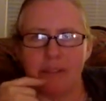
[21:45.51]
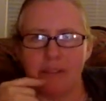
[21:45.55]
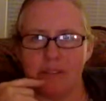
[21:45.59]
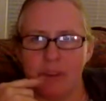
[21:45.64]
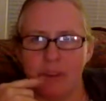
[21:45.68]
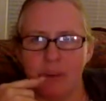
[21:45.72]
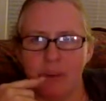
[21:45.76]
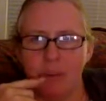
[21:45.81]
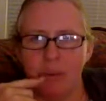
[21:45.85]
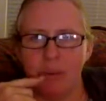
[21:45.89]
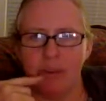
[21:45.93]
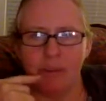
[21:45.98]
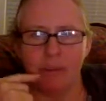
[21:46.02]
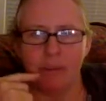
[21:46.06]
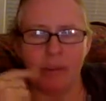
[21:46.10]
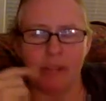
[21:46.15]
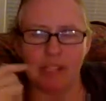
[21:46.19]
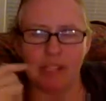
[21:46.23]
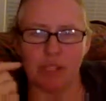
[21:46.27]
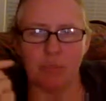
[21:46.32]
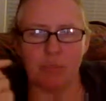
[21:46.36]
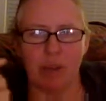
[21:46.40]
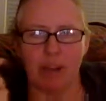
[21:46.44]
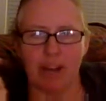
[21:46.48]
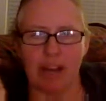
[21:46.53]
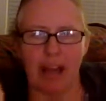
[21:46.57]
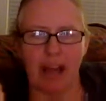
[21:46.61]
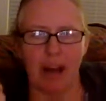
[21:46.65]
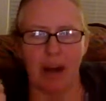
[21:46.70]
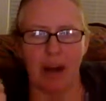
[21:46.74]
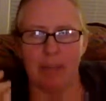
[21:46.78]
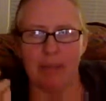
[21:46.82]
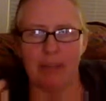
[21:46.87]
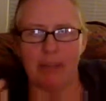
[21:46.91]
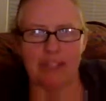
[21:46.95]
So we just want to
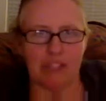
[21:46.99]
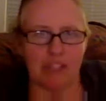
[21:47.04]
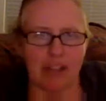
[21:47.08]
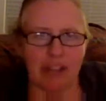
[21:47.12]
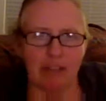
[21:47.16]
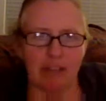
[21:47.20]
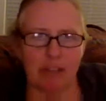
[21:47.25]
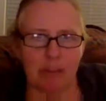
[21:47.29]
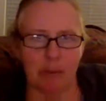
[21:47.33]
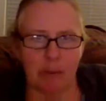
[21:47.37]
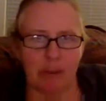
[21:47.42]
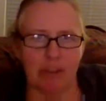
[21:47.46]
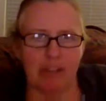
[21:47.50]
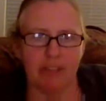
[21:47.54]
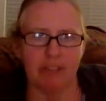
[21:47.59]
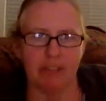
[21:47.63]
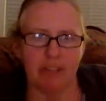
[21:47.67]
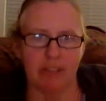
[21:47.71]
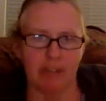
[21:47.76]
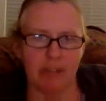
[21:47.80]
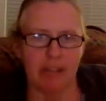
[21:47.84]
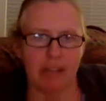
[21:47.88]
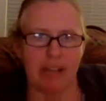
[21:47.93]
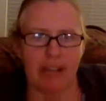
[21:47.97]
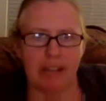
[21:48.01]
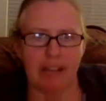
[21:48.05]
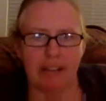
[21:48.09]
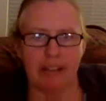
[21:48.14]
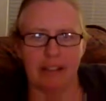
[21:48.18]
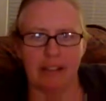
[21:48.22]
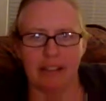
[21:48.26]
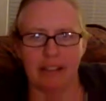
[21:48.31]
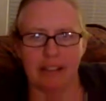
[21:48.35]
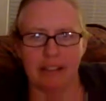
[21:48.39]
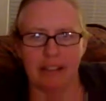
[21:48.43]
help each and every one of you,
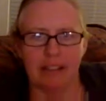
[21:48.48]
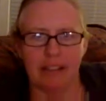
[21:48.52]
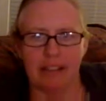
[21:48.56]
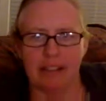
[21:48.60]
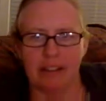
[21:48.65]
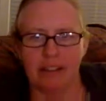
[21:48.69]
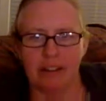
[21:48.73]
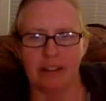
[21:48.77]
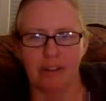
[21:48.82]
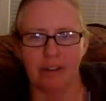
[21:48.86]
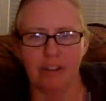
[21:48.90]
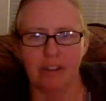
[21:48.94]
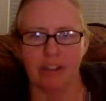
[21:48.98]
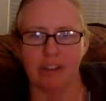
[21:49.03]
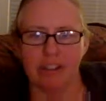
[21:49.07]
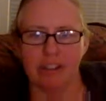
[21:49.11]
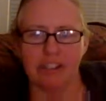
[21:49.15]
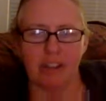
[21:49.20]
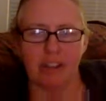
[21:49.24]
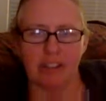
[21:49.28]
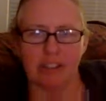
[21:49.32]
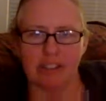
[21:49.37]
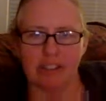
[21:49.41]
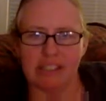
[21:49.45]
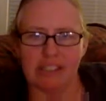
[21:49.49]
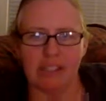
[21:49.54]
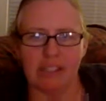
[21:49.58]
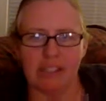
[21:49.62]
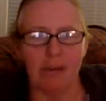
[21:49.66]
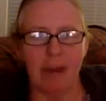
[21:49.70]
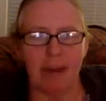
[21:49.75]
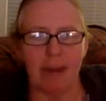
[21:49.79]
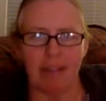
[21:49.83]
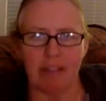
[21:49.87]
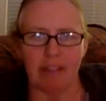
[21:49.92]
and you're adults and
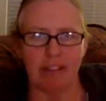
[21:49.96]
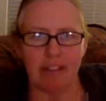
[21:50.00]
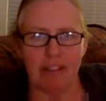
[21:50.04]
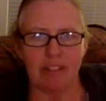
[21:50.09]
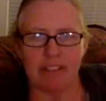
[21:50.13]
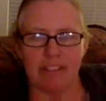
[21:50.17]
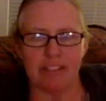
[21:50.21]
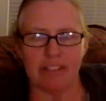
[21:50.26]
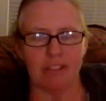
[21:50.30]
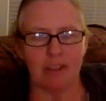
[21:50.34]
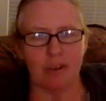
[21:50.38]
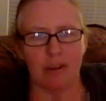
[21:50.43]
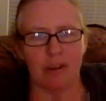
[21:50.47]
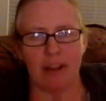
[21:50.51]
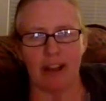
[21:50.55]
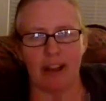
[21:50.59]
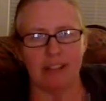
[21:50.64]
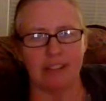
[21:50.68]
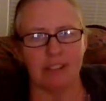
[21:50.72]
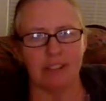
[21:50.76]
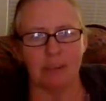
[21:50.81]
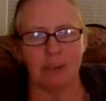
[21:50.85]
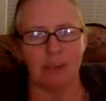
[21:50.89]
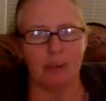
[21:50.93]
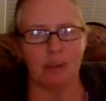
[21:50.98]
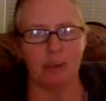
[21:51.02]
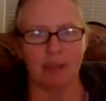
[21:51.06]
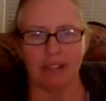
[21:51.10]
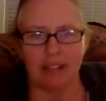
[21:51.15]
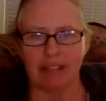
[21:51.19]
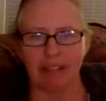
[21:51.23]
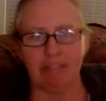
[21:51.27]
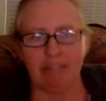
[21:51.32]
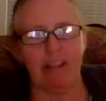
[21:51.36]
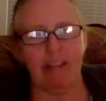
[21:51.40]
you have other things going on, so we don't want
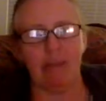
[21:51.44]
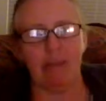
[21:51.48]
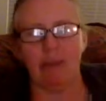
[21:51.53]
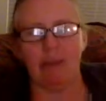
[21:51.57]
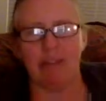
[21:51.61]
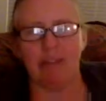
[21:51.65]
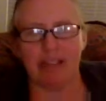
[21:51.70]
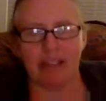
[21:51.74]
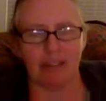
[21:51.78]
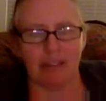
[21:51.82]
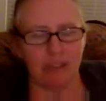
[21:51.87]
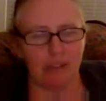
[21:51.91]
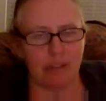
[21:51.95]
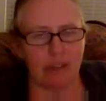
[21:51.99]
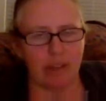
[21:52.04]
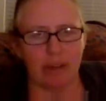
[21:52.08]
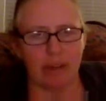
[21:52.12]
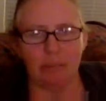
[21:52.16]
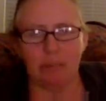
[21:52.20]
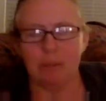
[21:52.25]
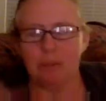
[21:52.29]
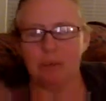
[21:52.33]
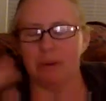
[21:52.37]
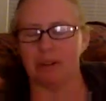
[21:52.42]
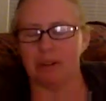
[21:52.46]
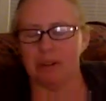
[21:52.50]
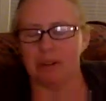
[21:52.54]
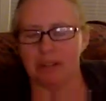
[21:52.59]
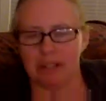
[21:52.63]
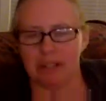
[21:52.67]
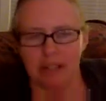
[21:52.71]
to give anyone a guilt trip or